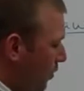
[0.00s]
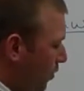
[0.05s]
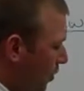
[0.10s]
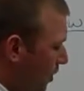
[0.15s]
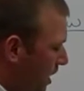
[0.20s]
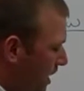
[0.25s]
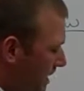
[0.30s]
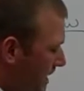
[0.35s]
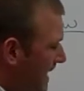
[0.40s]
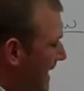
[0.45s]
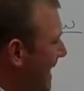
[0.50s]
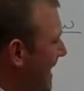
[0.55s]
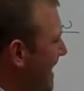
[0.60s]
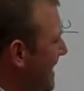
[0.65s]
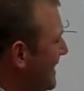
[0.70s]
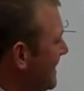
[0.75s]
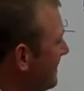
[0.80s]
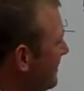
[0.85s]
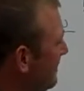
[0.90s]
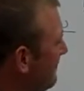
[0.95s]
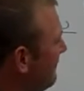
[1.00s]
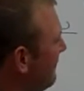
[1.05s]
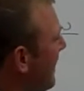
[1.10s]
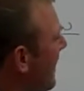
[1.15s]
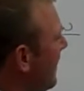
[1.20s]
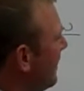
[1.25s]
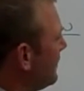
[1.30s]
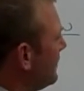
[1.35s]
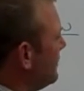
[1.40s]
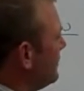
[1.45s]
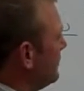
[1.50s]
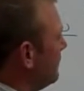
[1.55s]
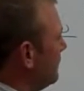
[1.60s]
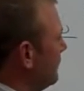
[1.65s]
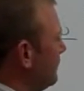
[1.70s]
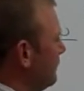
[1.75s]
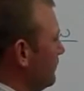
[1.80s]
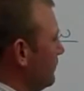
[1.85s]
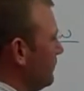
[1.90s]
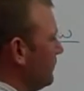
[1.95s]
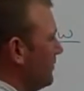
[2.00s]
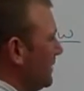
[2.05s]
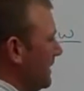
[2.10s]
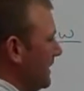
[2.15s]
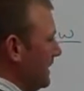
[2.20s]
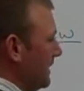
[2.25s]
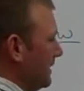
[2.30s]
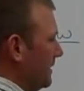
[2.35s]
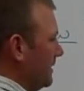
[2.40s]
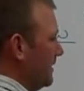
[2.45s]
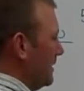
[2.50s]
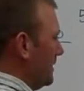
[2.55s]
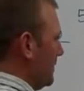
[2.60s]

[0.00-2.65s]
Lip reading: what a value would be.